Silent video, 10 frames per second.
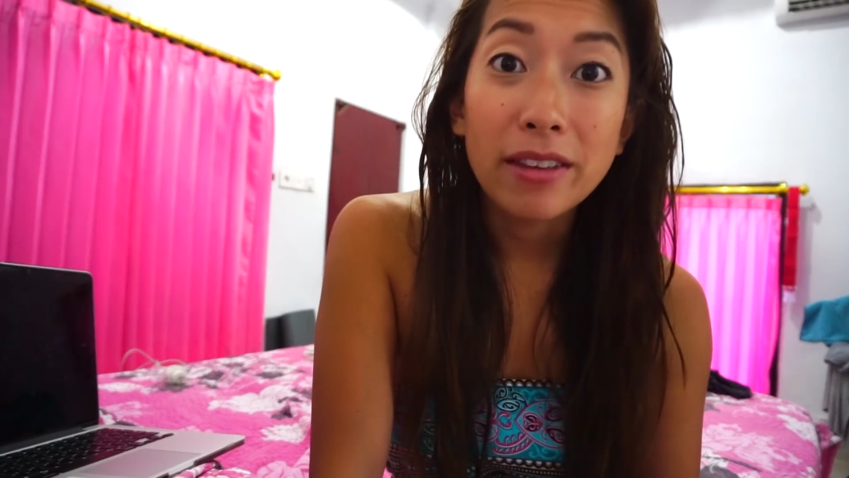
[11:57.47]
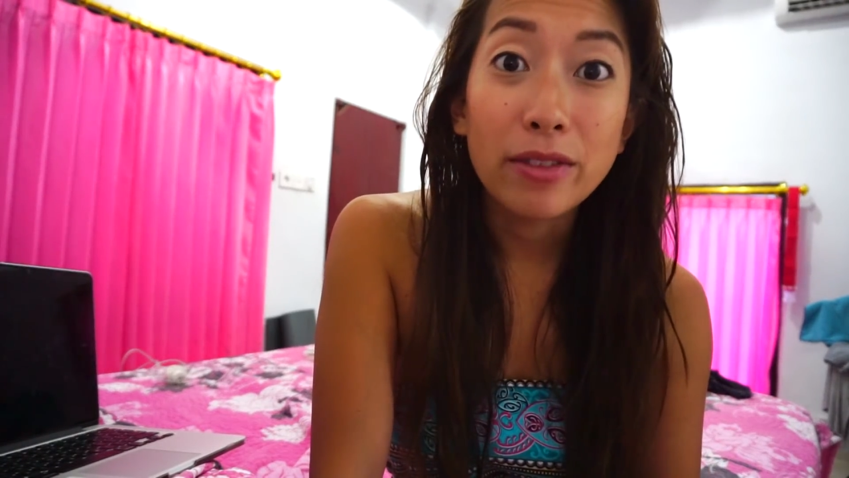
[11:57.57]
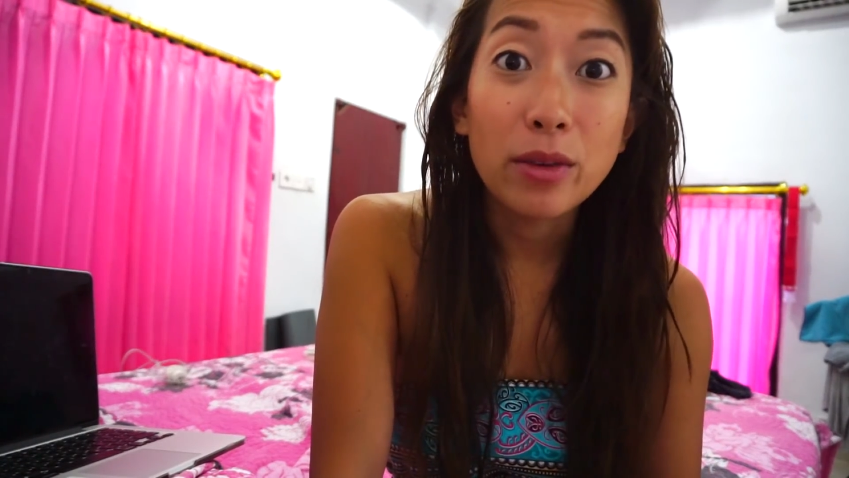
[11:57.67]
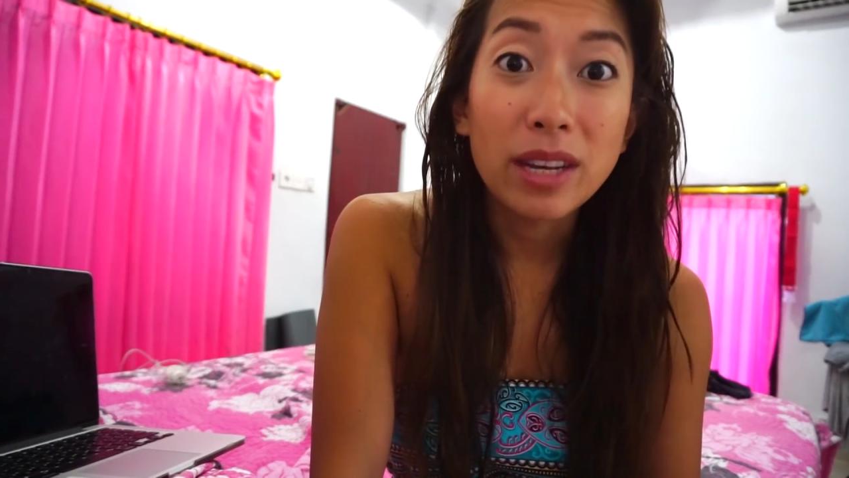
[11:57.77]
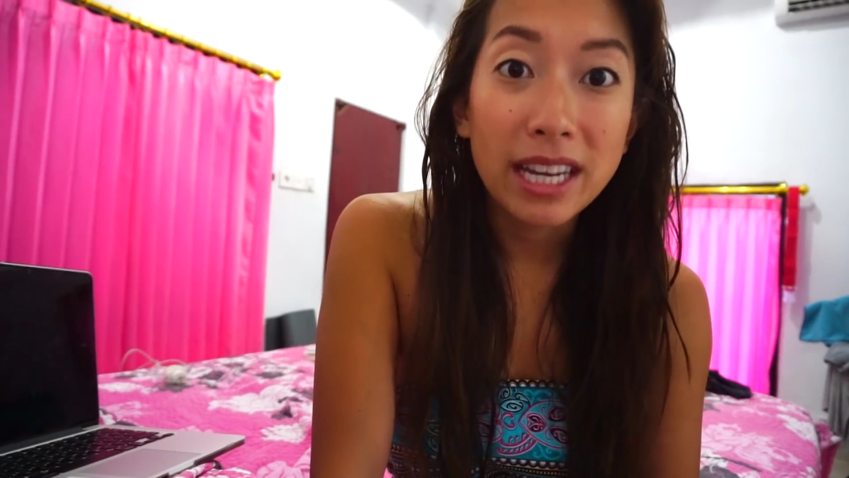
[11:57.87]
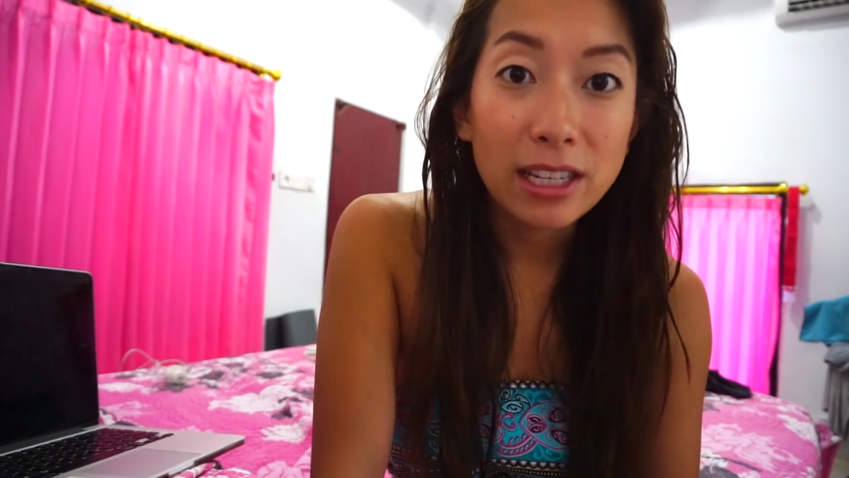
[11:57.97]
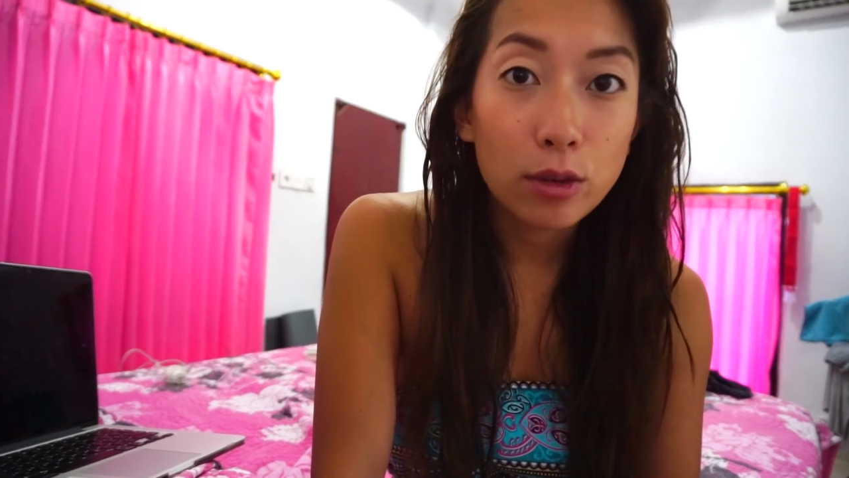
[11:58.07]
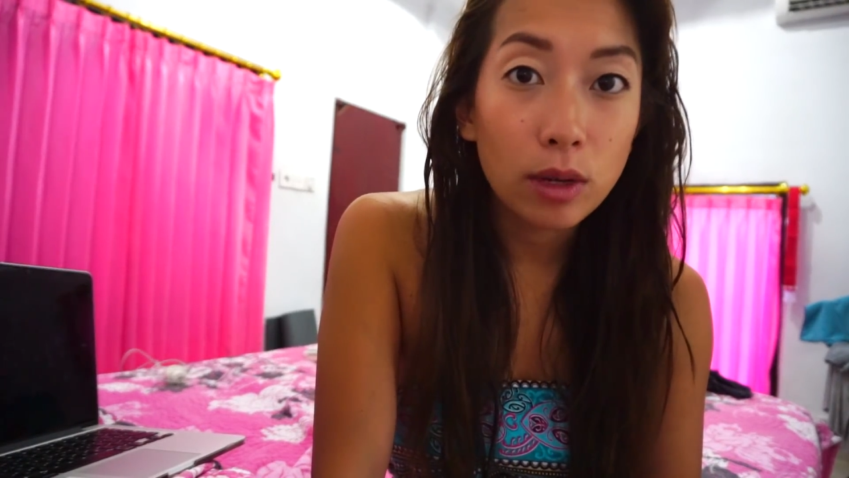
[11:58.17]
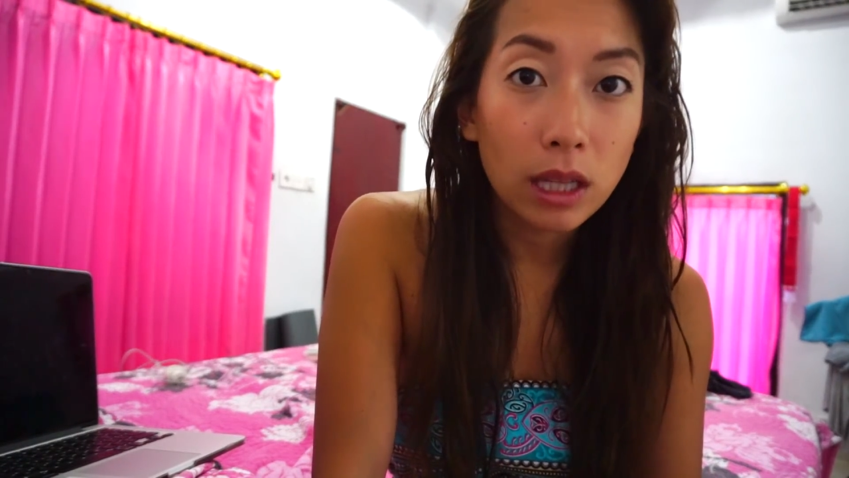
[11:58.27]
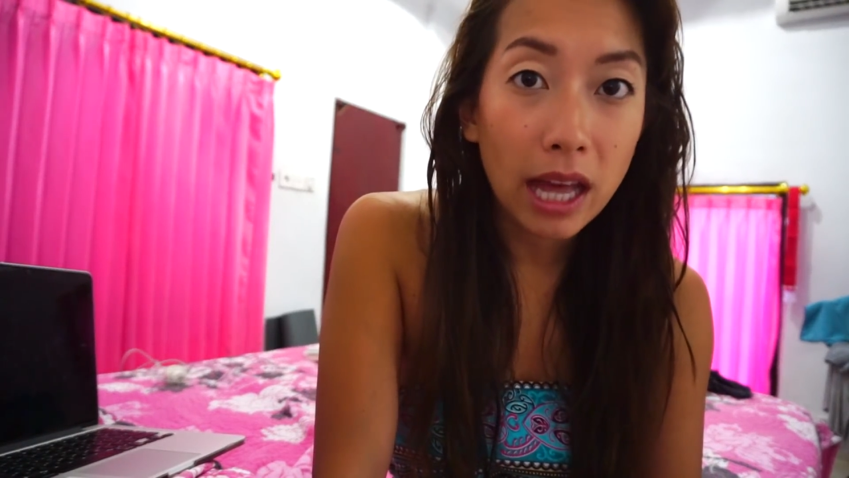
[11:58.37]
if you need
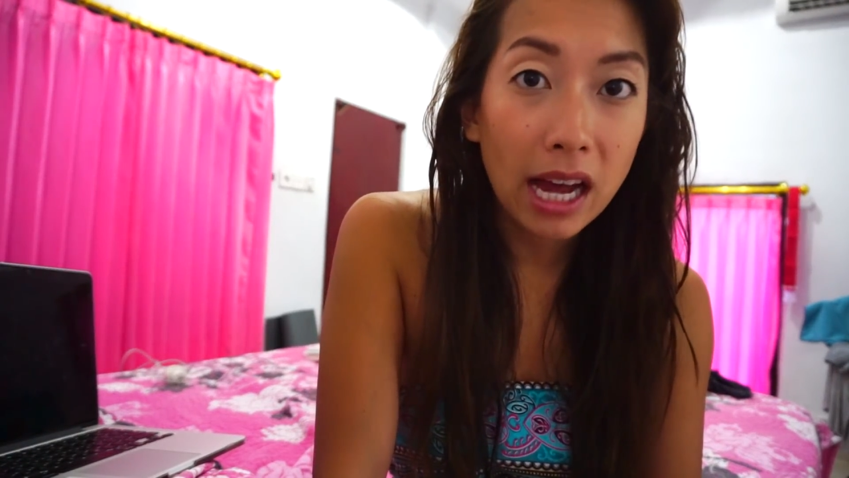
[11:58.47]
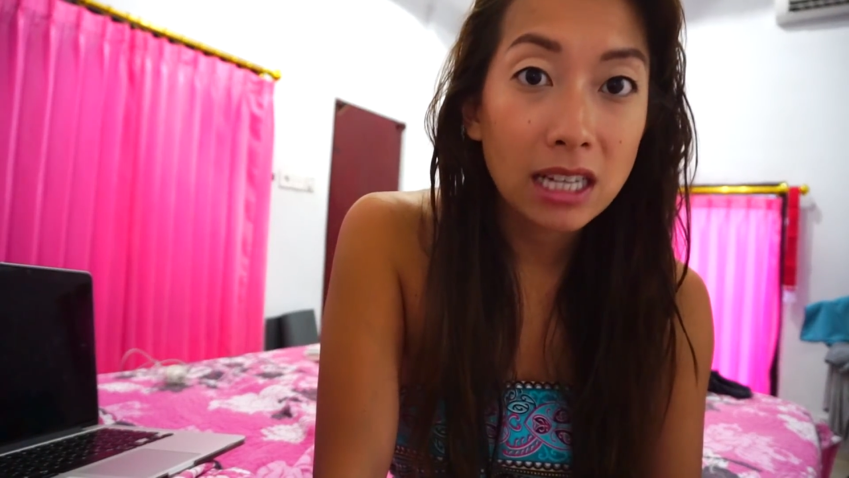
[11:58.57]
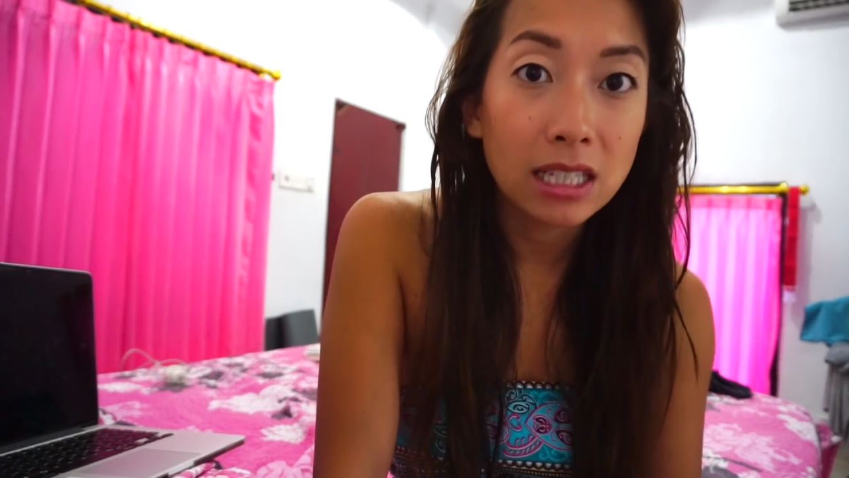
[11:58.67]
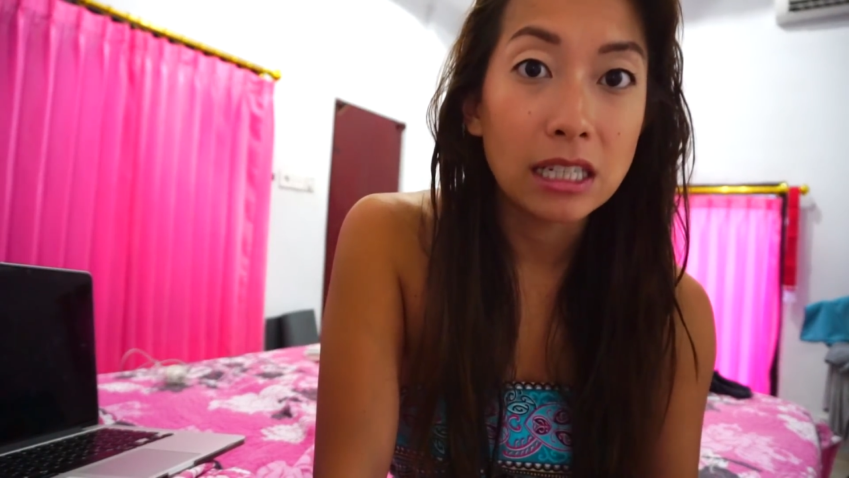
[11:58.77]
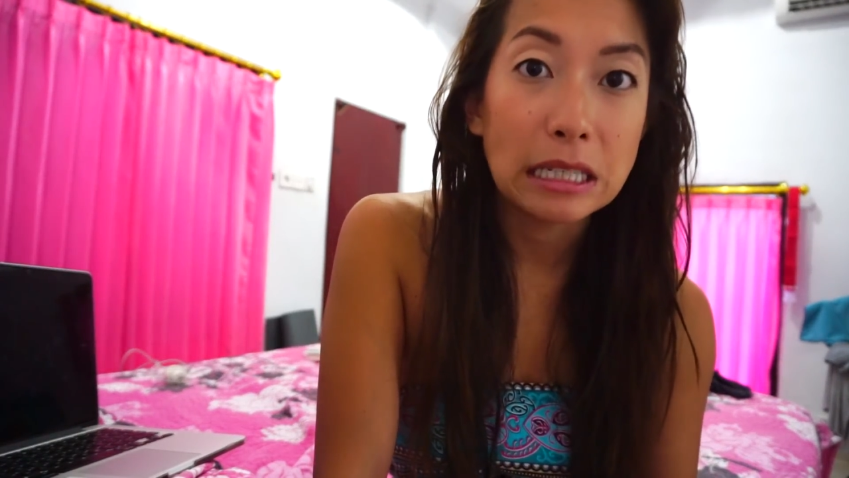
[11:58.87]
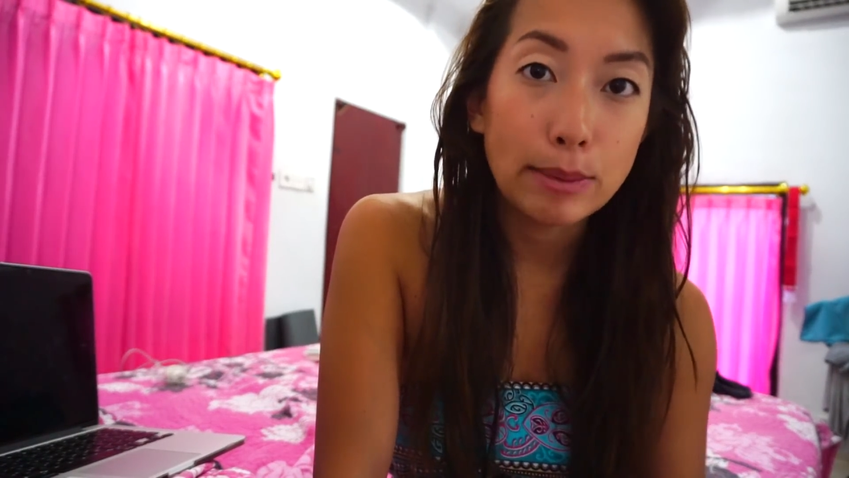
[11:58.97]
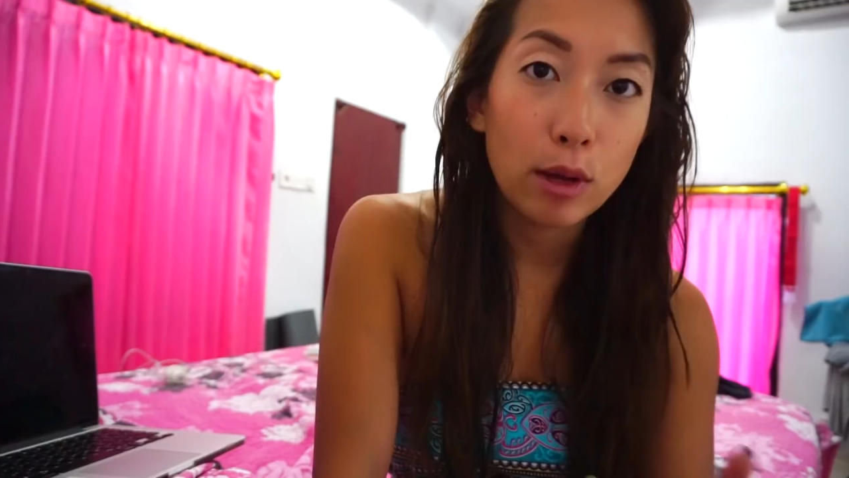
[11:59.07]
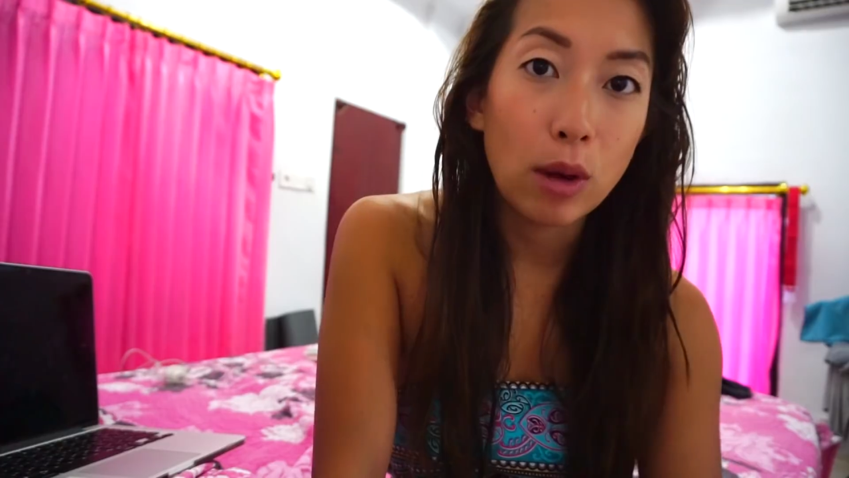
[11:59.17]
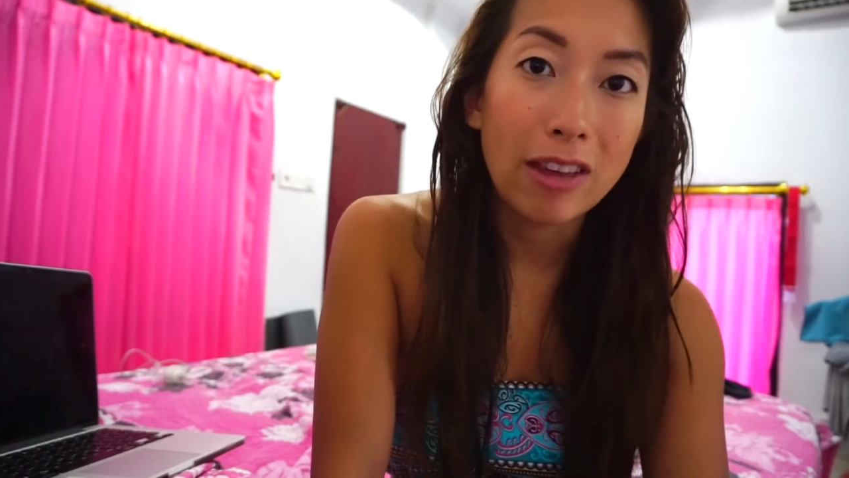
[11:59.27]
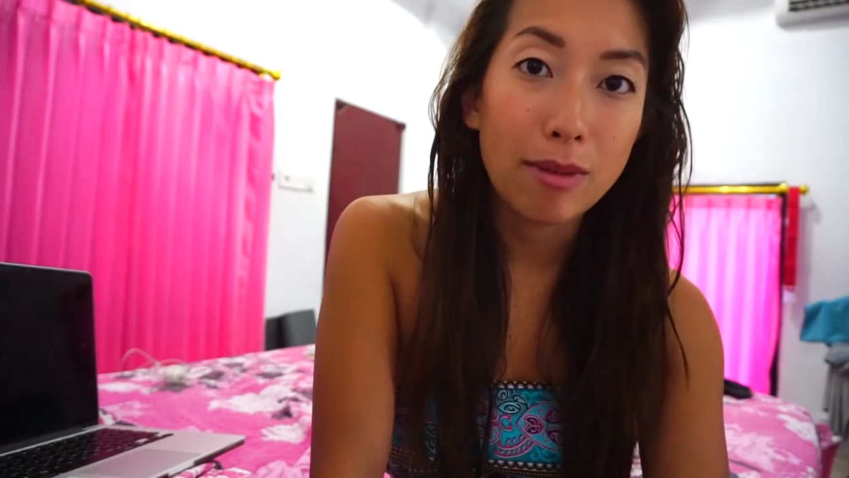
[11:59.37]
to relax and need to be
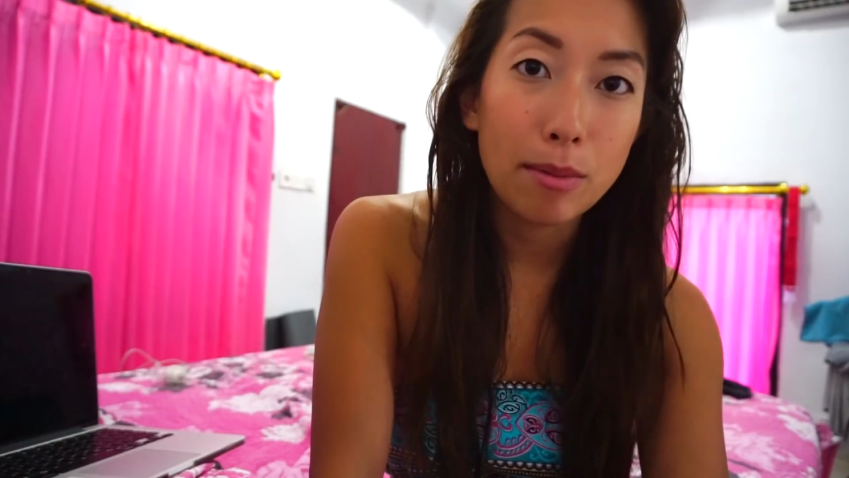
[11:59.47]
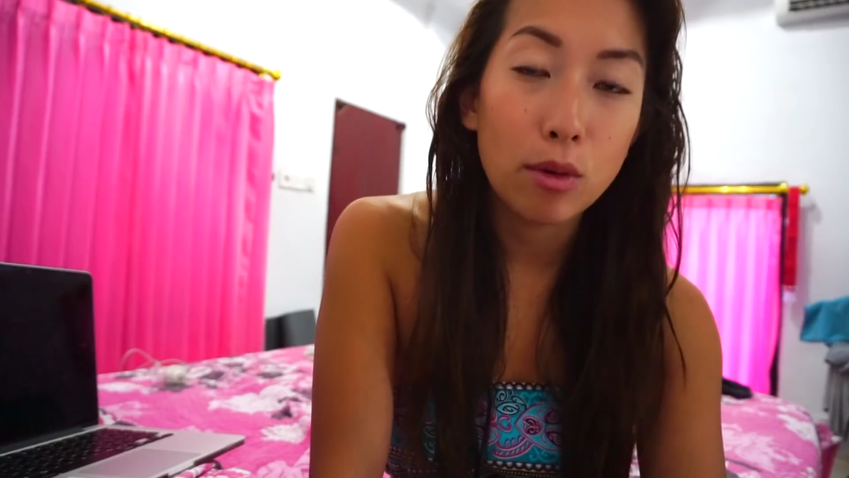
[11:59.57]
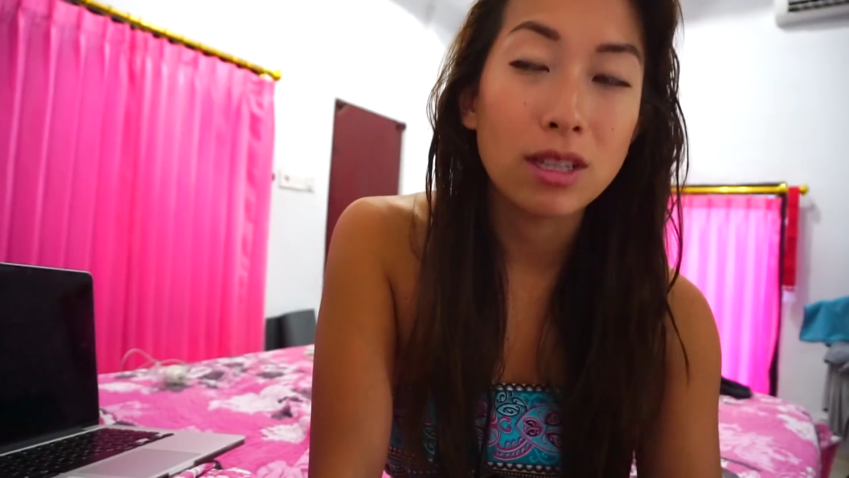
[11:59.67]
away with people,